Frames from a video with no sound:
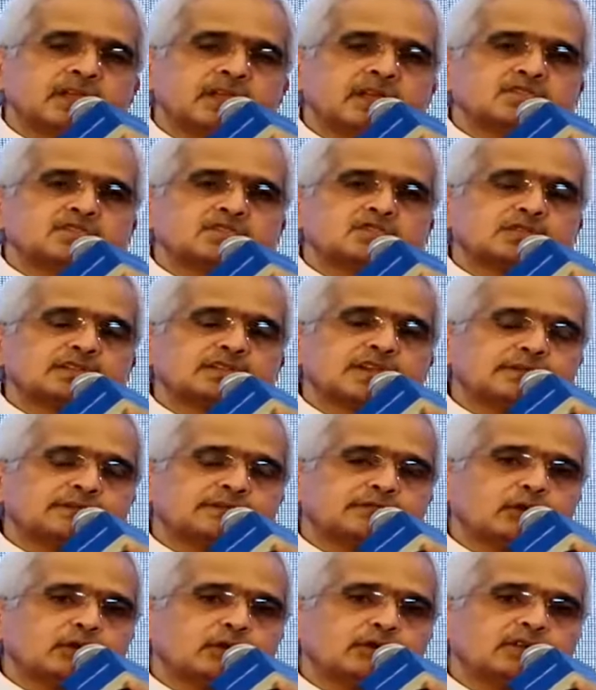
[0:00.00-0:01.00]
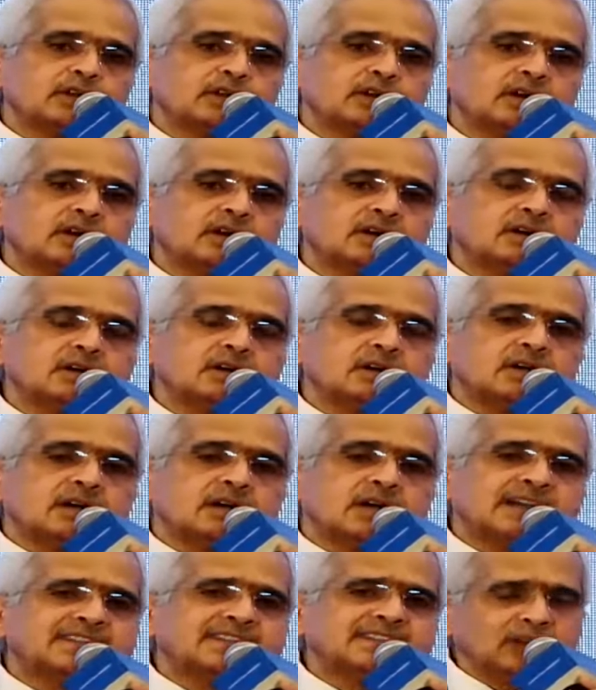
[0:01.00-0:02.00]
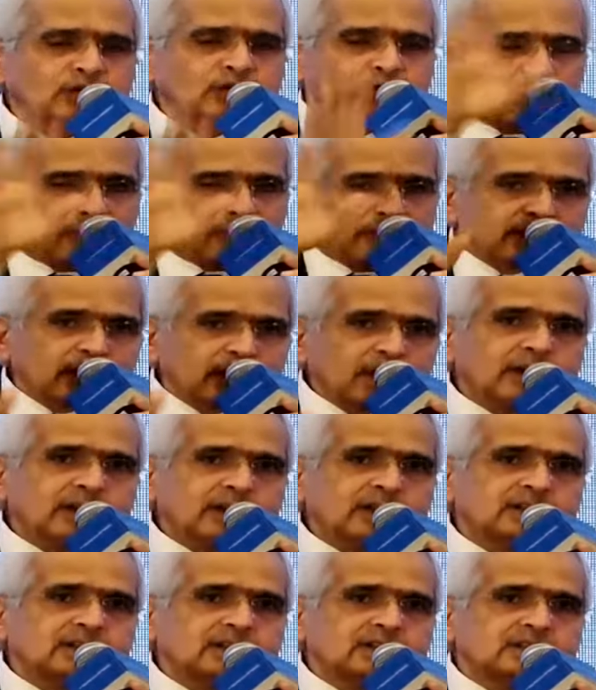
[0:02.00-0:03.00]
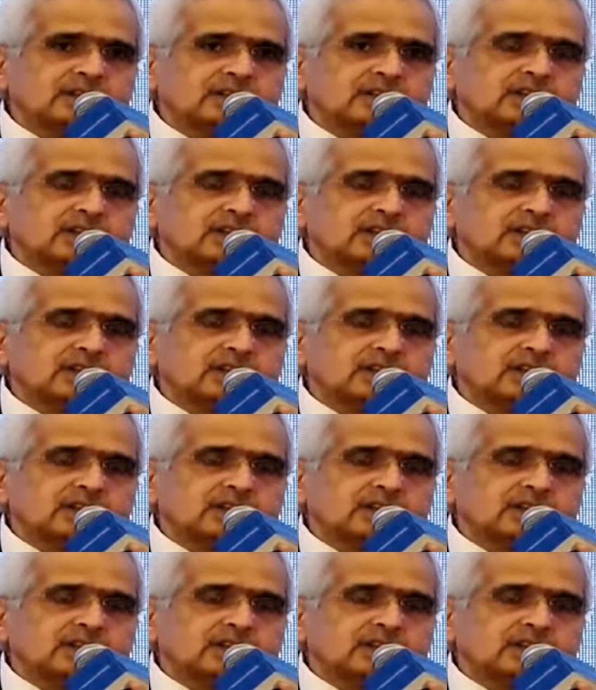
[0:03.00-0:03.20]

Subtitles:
So therefore, I think overall the